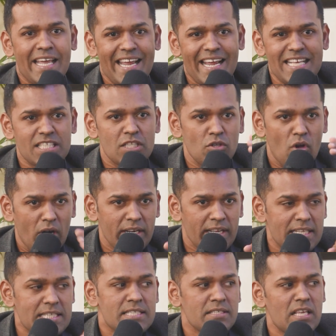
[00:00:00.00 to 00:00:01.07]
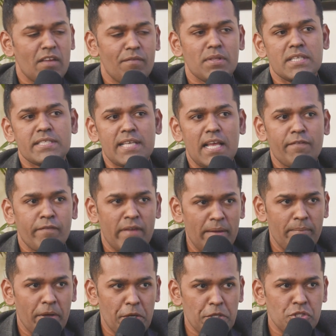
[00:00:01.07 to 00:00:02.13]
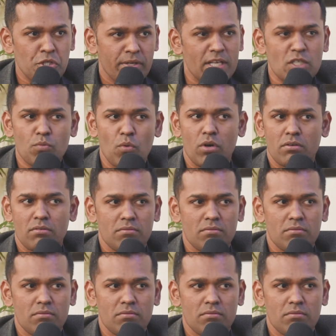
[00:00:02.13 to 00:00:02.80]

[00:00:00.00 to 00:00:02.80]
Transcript: is not in sync with the self-image, guess what?